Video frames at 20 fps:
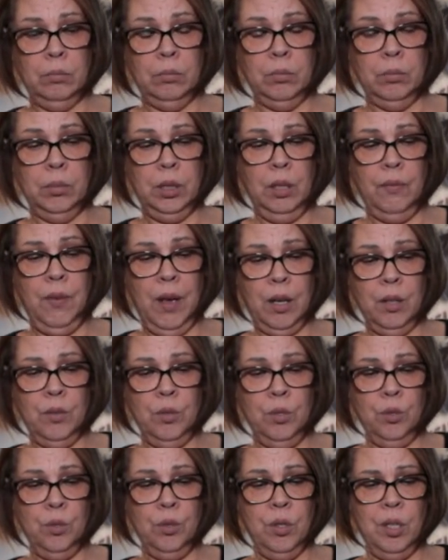Let's see if I can
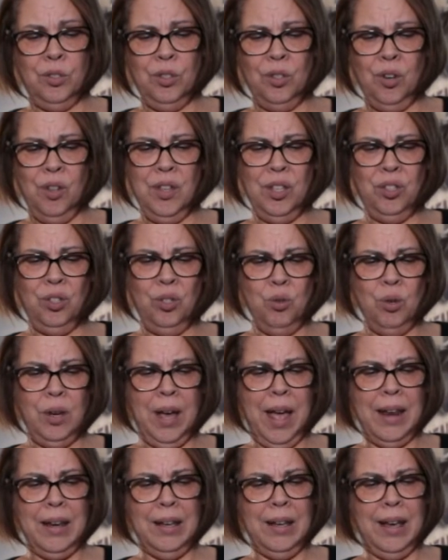do this. You know, these new
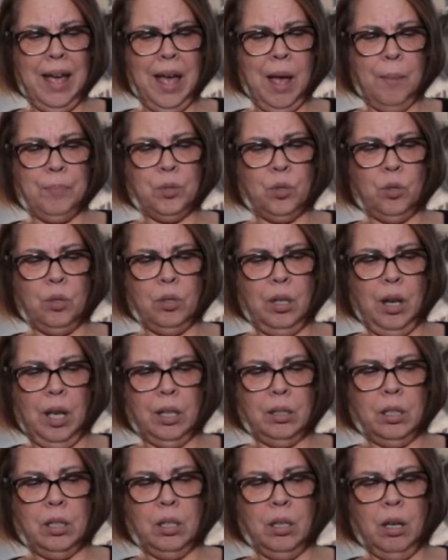Canon caps sort of like
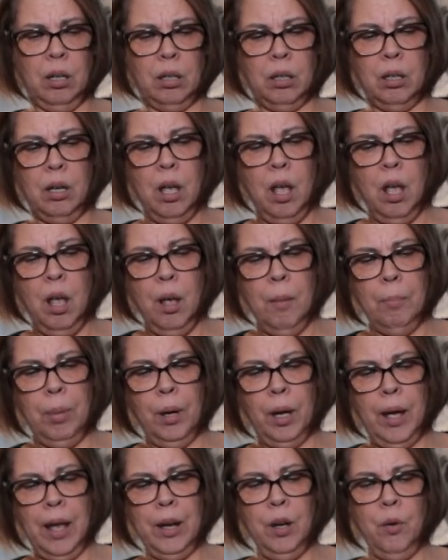suck.
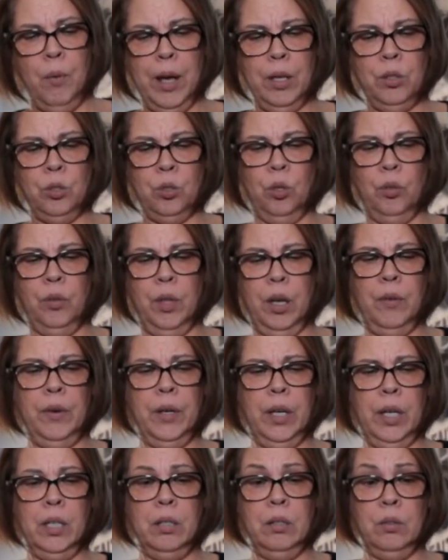But anyway, so there
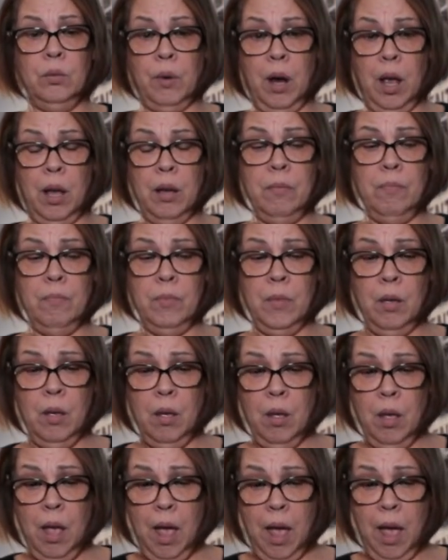it is, right?
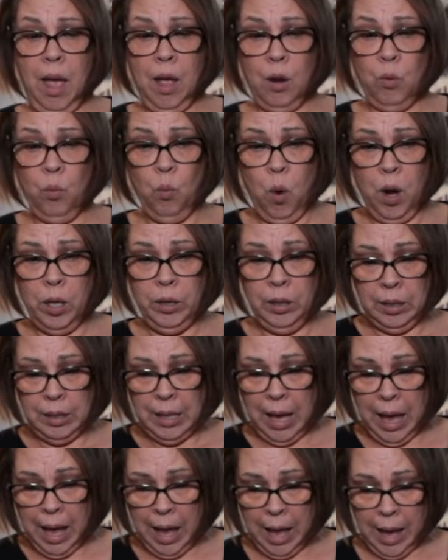And once
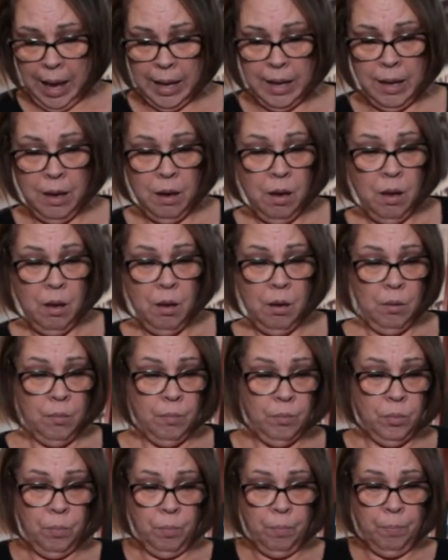I
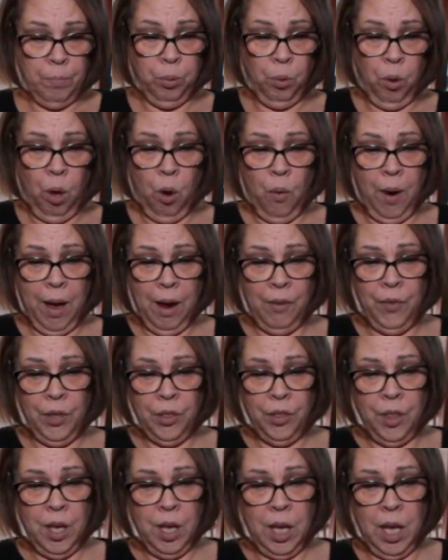blow
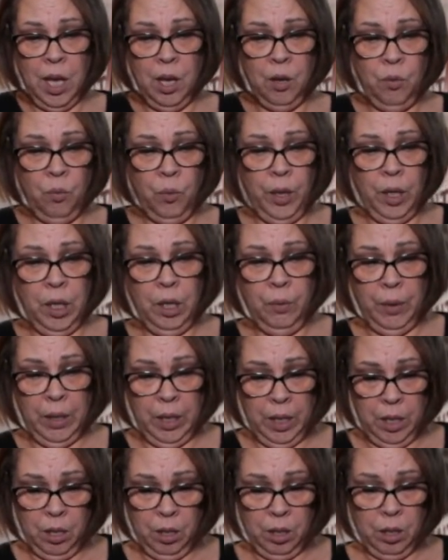everything in really,
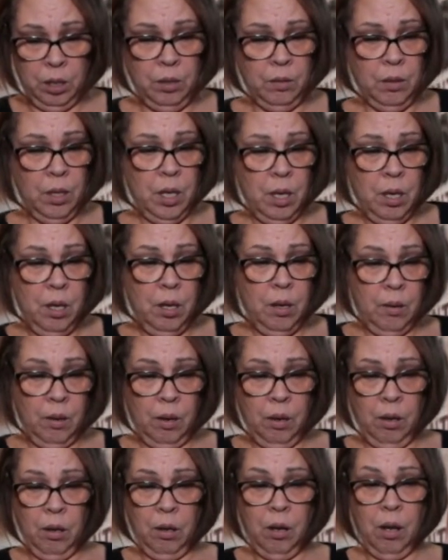really good,
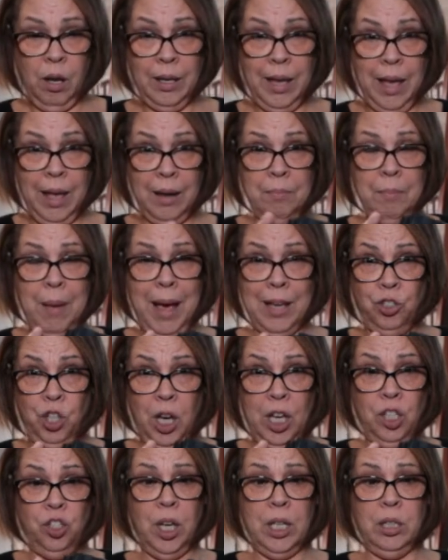again, my
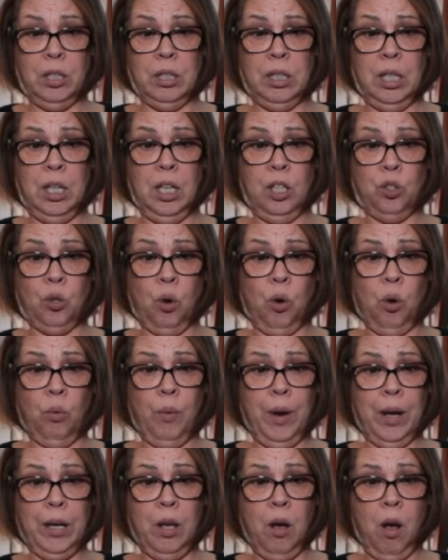JJC is
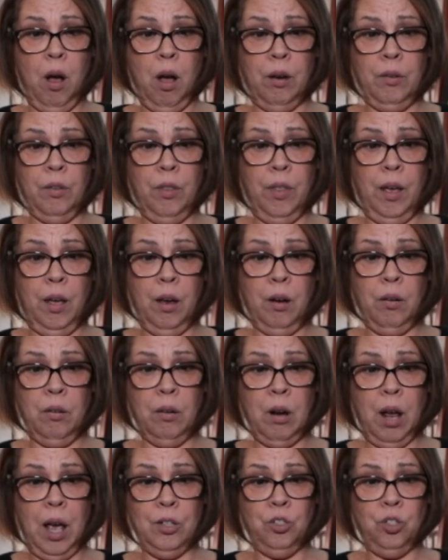already on there.
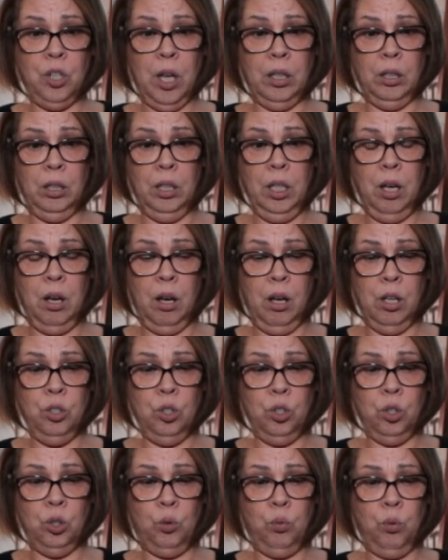I gently
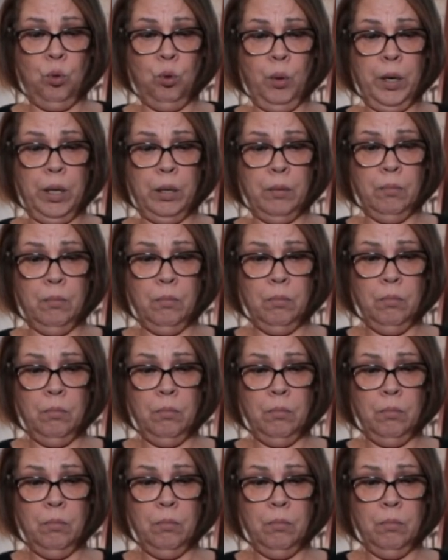unscrew it.